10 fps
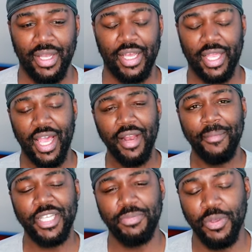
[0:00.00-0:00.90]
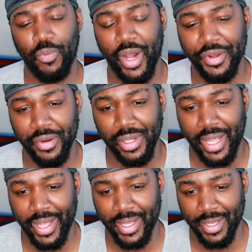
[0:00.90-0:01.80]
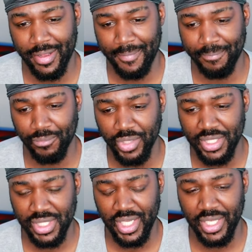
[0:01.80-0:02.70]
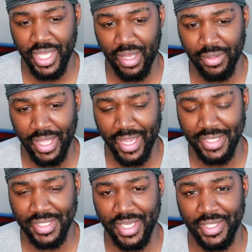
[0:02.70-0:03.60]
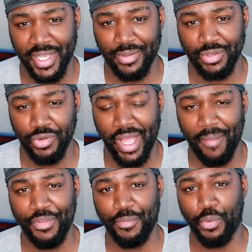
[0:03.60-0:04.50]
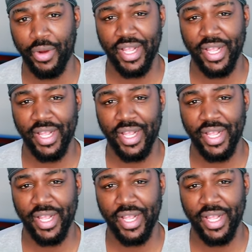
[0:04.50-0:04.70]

It kind of makes me wonder, like, um, we see now, like I said, that you have the more